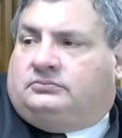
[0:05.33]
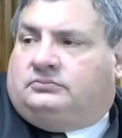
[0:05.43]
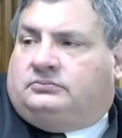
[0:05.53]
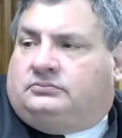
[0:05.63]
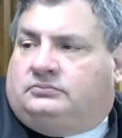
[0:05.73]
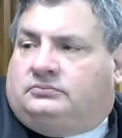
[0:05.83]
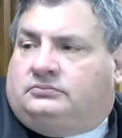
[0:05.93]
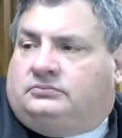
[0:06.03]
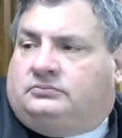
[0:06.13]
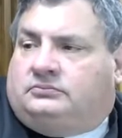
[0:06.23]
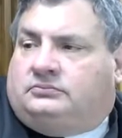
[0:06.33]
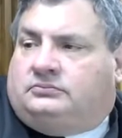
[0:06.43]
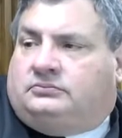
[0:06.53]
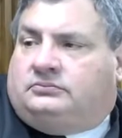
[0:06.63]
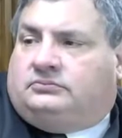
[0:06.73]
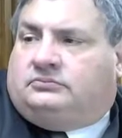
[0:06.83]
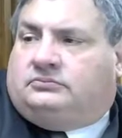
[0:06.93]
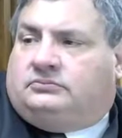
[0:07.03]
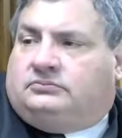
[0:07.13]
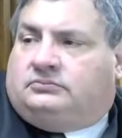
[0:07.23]

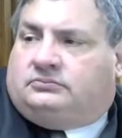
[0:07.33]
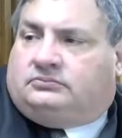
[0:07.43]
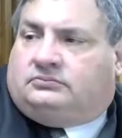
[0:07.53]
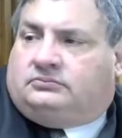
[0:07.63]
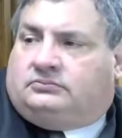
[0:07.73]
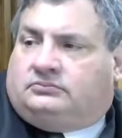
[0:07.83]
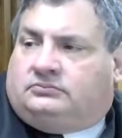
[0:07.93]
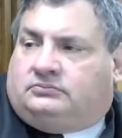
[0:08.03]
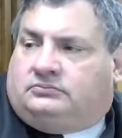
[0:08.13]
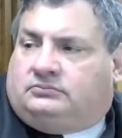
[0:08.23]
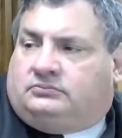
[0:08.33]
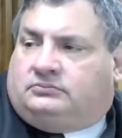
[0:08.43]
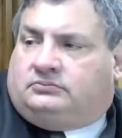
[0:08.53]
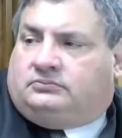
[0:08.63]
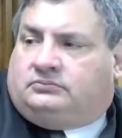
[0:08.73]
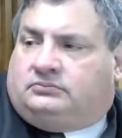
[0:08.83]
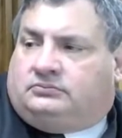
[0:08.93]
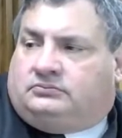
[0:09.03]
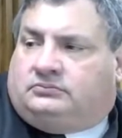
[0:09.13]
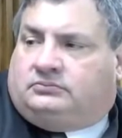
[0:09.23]

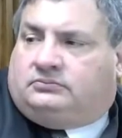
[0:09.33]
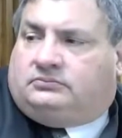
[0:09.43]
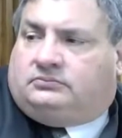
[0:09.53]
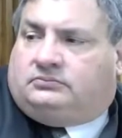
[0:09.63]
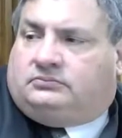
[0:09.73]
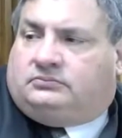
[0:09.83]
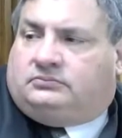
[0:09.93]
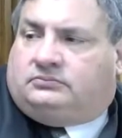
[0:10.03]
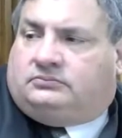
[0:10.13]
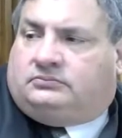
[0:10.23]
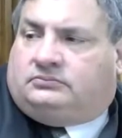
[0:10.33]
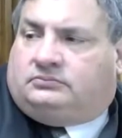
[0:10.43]
(silence)